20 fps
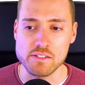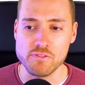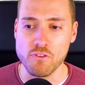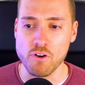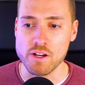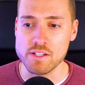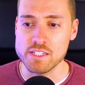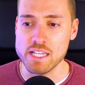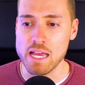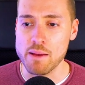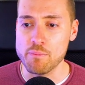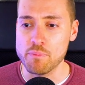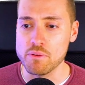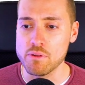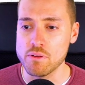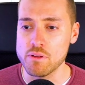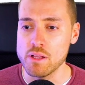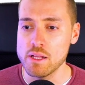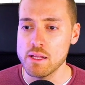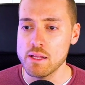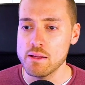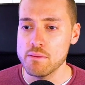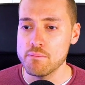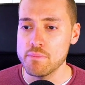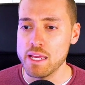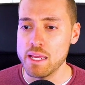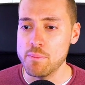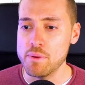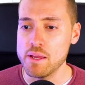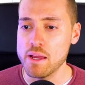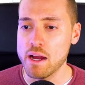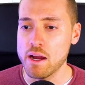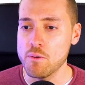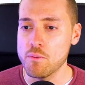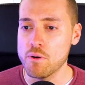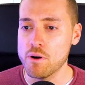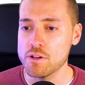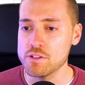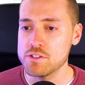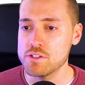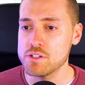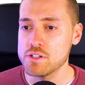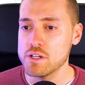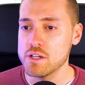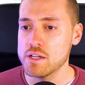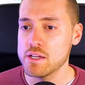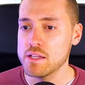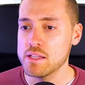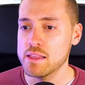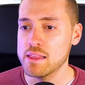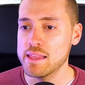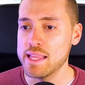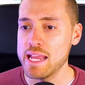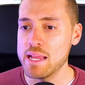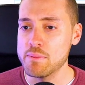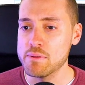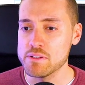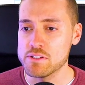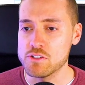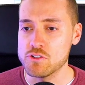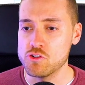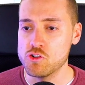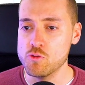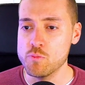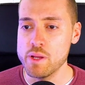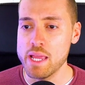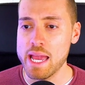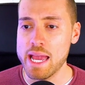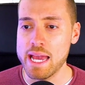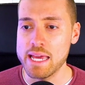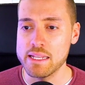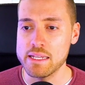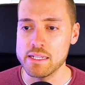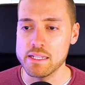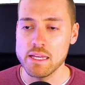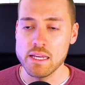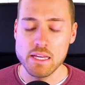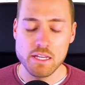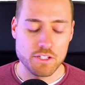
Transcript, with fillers: For example, maybe I want labels to be added.